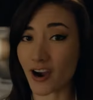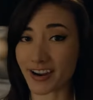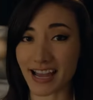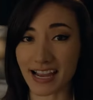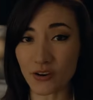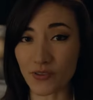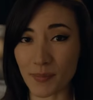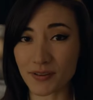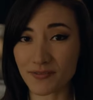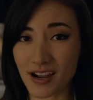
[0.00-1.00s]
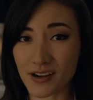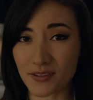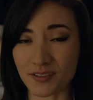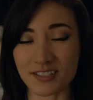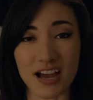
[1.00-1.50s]
Alright, I'm gonna rapid fire
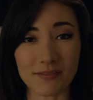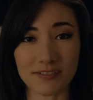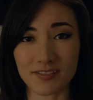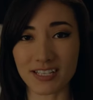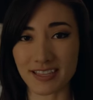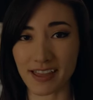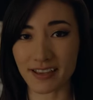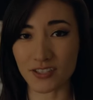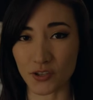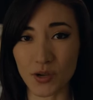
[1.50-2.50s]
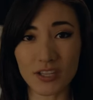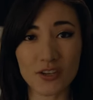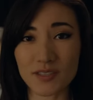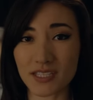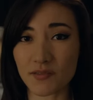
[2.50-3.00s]
through the top fifty slang so you can
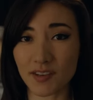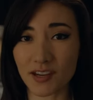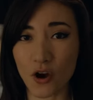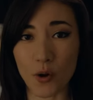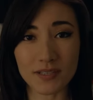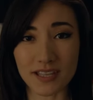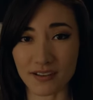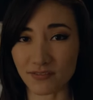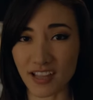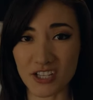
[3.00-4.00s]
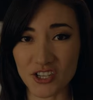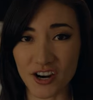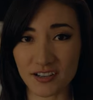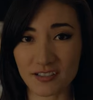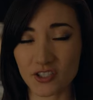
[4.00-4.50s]
use this video almost like
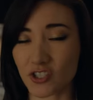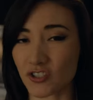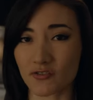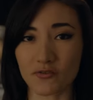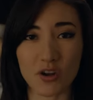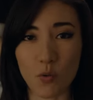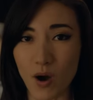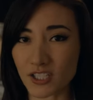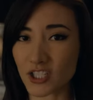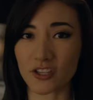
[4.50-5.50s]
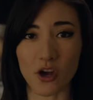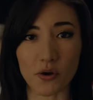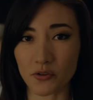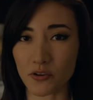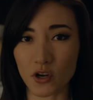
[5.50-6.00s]
flashcards. Just rewatch it, go
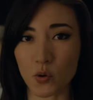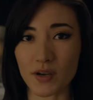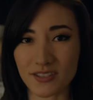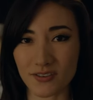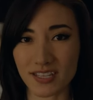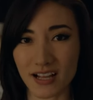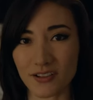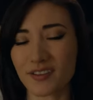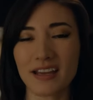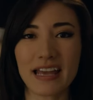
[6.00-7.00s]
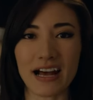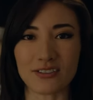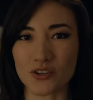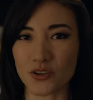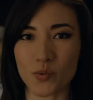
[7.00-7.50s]
through it, quiz yourself. I'll
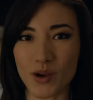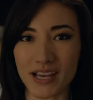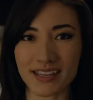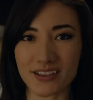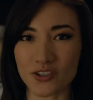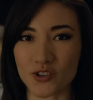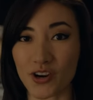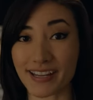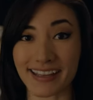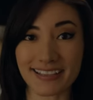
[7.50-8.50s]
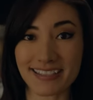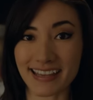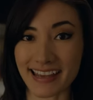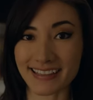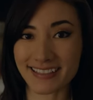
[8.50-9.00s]
do it in a way that you can try and guess the
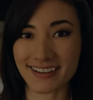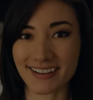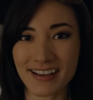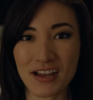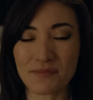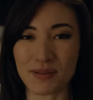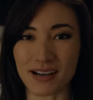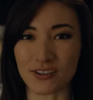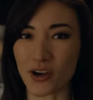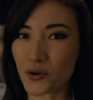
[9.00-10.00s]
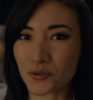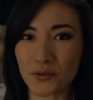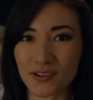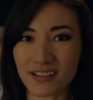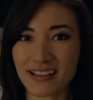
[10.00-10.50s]
answer, but go
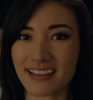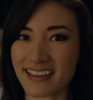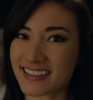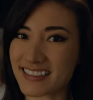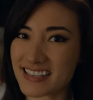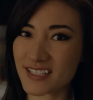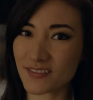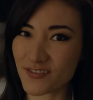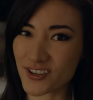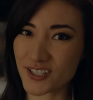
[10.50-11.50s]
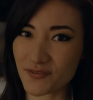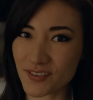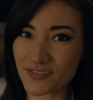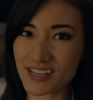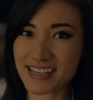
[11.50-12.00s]
through it, get these first
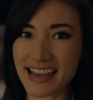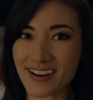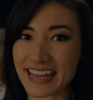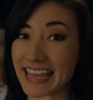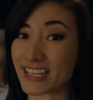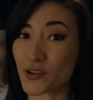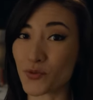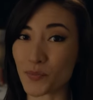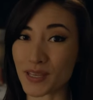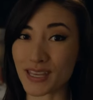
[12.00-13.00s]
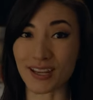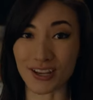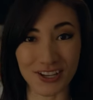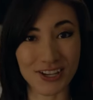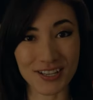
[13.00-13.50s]
fifty down, and you will be in a
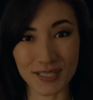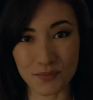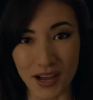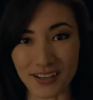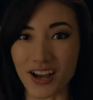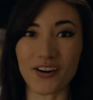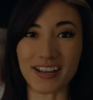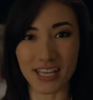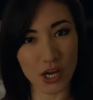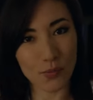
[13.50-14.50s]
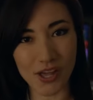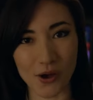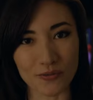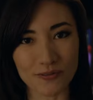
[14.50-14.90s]
good spot. Alright, here we go.